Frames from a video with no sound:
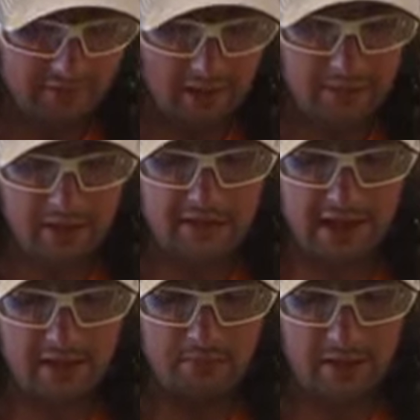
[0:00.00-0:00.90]
I'm not going to
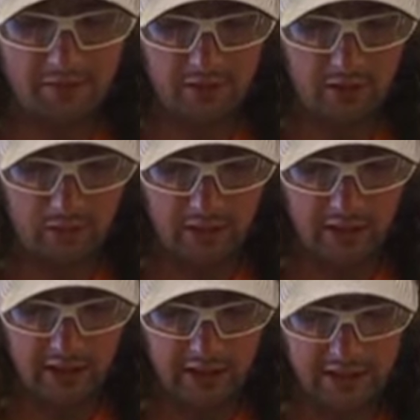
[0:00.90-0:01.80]
say they pay for the whole
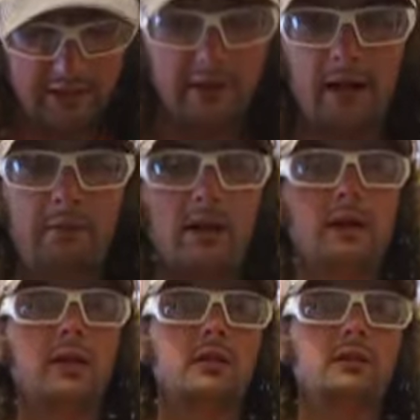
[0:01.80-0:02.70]
lot. I paid
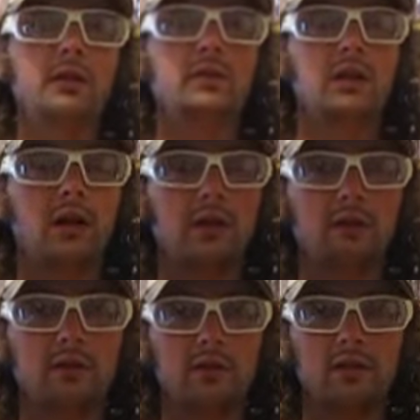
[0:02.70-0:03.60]

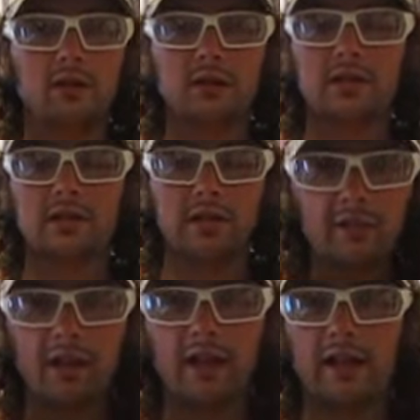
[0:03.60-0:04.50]
$150 for all this
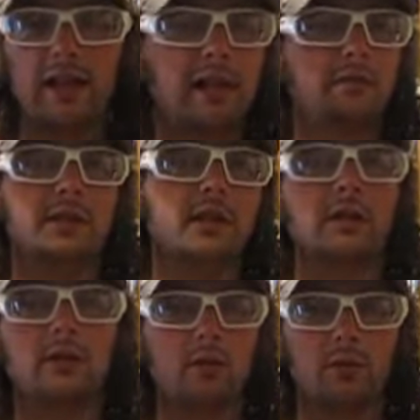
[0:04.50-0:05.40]
stuff, and the games in
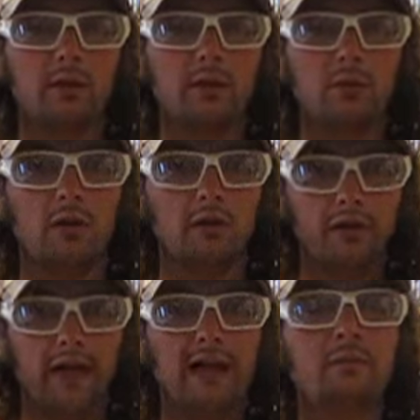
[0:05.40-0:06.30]
here aren't really worth
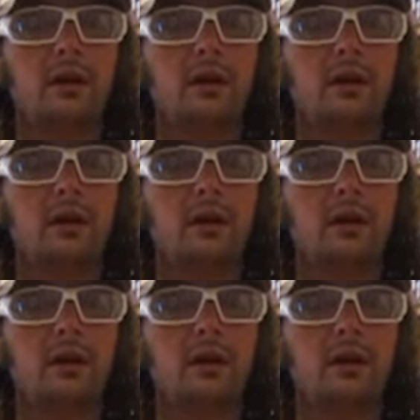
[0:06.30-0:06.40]
that.